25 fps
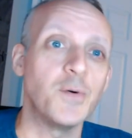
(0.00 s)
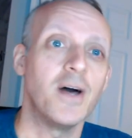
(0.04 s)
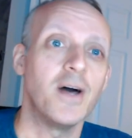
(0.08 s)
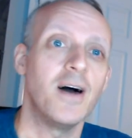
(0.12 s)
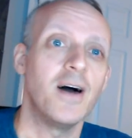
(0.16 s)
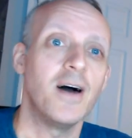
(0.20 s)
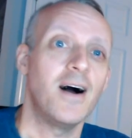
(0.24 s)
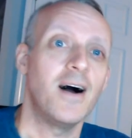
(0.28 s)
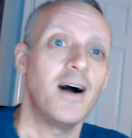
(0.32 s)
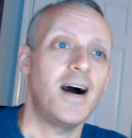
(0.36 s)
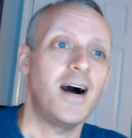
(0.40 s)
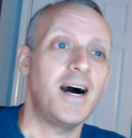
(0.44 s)

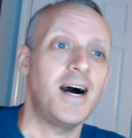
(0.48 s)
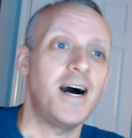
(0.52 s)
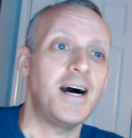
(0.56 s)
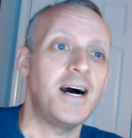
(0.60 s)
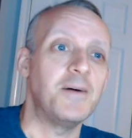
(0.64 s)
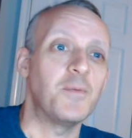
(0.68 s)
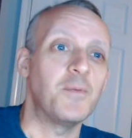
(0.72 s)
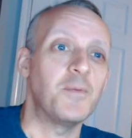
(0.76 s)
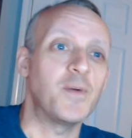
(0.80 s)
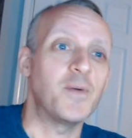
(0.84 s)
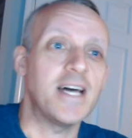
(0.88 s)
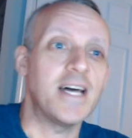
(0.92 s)

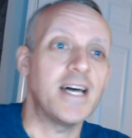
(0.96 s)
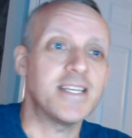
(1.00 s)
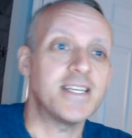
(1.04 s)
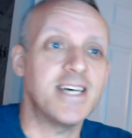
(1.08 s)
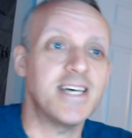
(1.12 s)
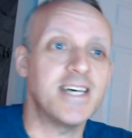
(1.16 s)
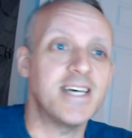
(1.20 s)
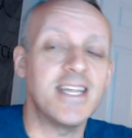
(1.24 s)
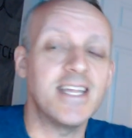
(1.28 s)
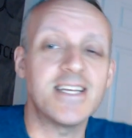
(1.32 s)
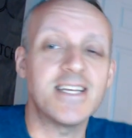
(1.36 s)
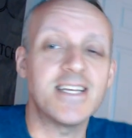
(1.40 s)
Uh, with that
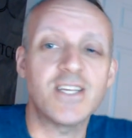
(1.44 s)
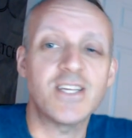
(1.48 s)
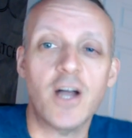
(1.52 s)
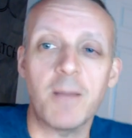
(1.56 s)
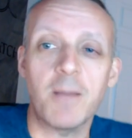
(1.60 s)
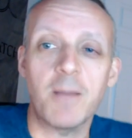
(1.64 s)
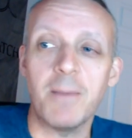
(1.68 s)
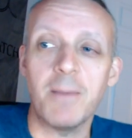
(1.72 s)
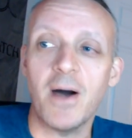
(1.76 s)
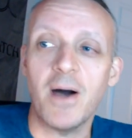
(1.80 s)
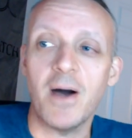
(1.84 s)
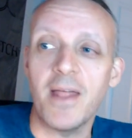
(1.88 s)
said, let's talk
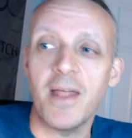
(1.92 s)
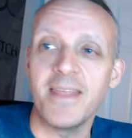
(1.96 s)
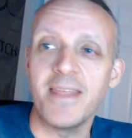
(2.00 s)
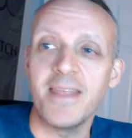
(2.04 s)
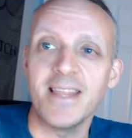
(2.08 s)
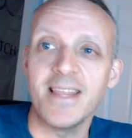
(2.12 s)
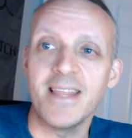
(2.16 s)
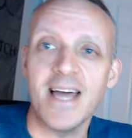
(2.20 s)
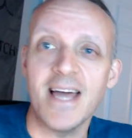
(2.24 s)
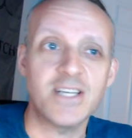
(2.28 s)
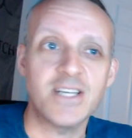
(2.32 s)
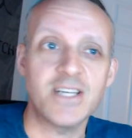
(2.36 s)
about The
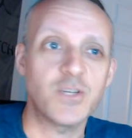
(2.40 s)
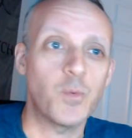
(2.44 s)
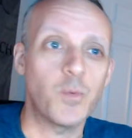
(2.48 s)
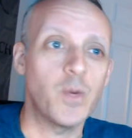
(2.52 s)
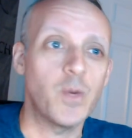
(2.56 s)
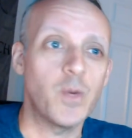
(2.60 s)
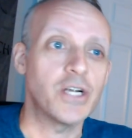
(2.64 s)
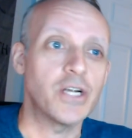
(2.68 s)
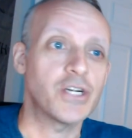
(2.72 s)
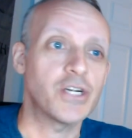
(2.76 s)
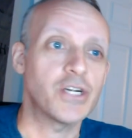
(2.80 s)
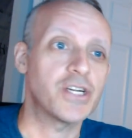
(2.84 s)
Last
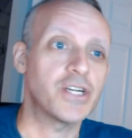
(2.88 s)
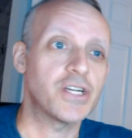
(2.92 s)
Wish.